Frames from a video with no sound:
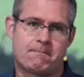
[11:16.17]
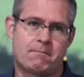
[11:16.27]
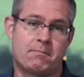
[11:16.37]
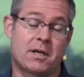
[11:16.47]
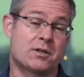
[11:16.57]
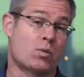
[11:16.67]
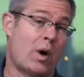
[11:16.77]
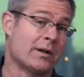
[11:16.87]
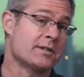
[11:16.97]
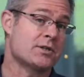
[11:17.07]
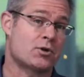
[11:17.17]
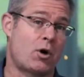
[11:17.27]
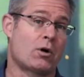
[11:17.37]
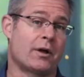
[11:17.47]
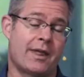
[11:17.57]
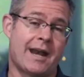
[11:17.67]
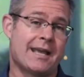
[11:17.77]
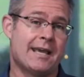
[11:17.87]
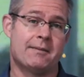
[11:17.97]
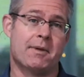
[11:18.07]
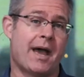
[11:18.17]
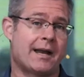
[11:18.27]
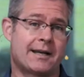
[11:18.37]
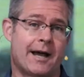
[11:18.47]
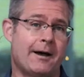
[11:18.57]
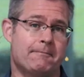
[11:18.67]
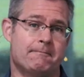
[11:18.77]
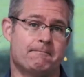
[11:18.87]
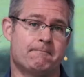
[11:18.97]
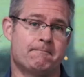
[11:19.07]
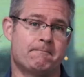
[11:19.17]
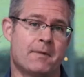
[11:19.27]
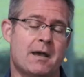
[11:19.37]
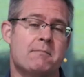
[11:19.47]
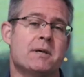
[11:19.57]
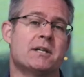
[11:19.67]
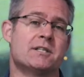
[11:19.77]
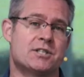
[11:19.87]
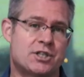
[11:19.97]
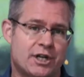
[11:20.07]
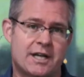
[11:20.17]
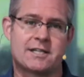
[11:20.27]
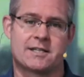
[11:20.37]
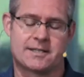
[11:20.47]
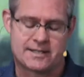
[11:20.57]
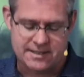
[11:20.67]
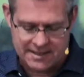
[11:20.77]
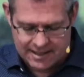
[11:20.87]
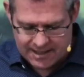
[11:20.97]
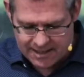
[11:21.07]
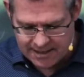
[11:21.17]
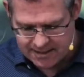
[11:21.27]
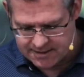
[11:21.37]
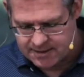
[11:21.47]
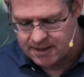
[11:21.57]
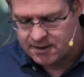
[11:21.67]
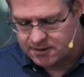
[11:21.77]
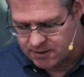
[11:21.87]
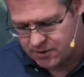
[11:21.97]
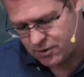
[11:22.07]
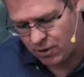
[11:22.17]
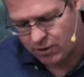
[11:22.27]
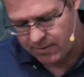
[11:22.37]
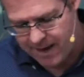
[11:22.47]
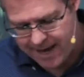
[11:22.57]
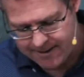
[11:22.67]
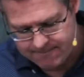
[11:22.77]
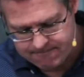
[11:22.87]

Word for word: Because one stronger than him had come. Because Jesus is the stronger man